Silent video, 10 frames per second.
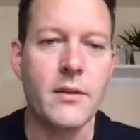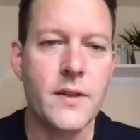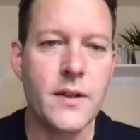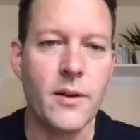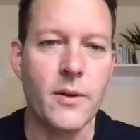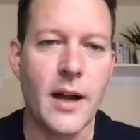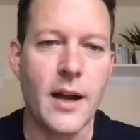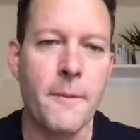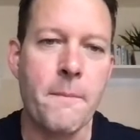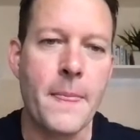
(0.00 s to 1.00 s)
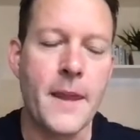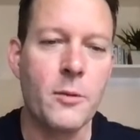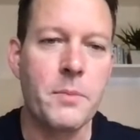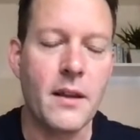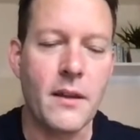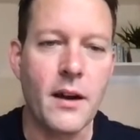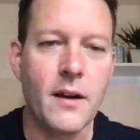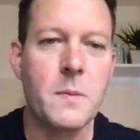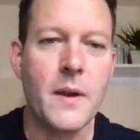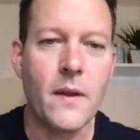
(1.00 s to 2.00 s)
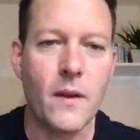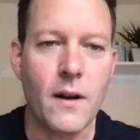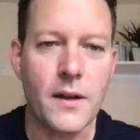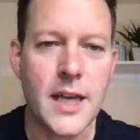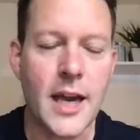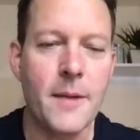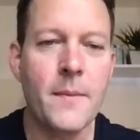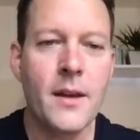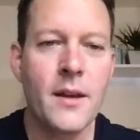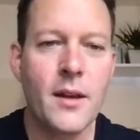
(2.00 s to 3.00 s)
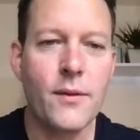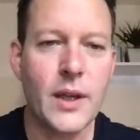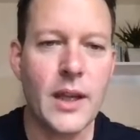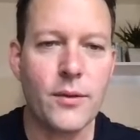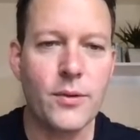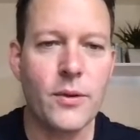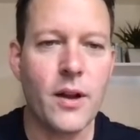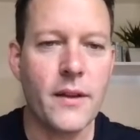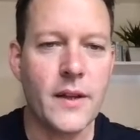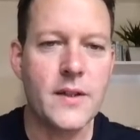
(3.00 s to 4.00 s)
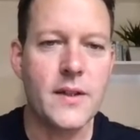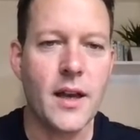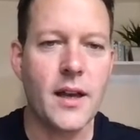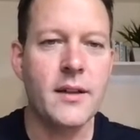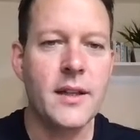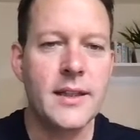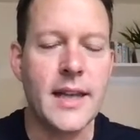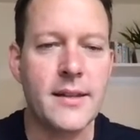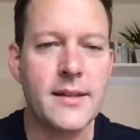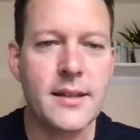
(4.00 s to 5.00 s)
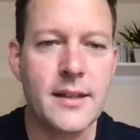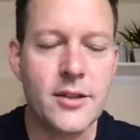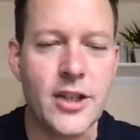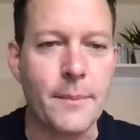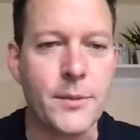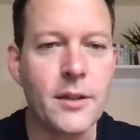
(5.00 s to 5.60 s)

So it'll be there. It's been there a long time if we get through all this next chapter.